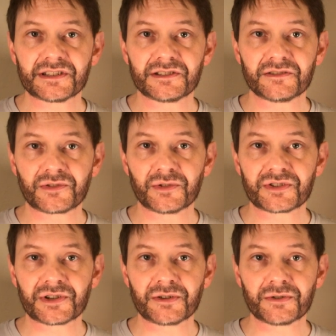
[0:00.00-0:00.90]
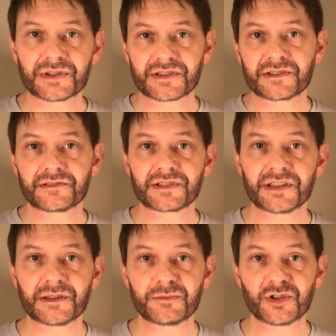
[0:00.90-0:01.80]
of course, you can always
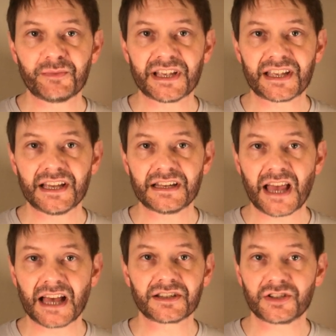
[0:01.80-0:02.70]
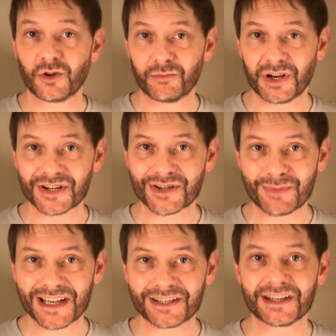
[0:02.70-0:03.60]
send them to me,
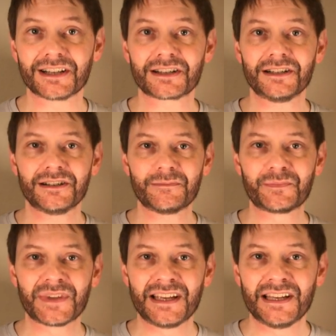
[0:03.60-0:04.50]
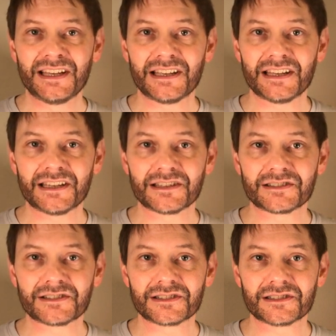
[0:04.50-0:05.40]
ken@don'tpunishpain.com.
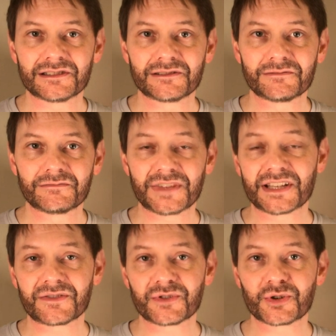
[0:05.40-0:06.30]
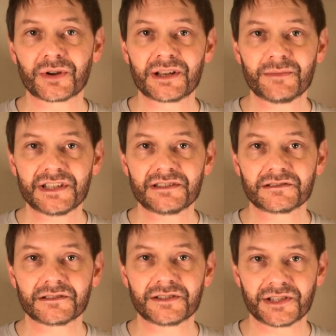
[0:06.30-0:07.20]
And thanks for joining me.
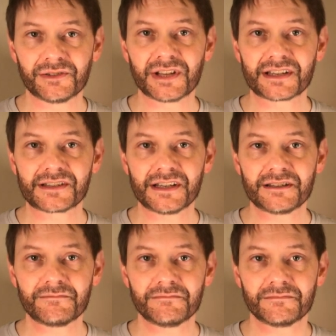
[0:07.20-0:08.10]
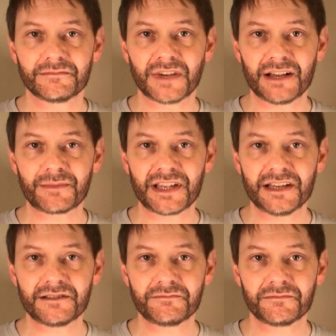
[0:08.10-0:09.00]
Until next time, I'm
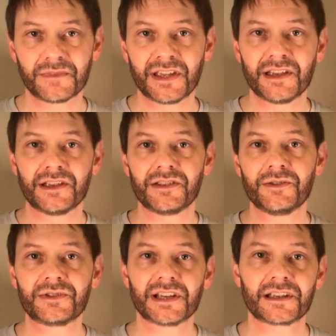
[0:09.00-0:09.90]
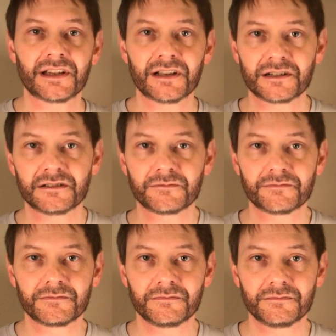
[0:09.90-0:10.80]
Ken. You take care
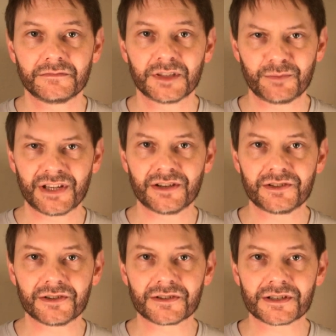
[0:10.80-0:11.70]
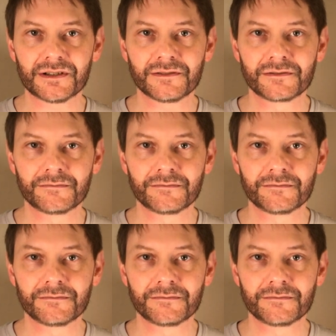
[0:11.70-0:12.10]
and be good to yourself.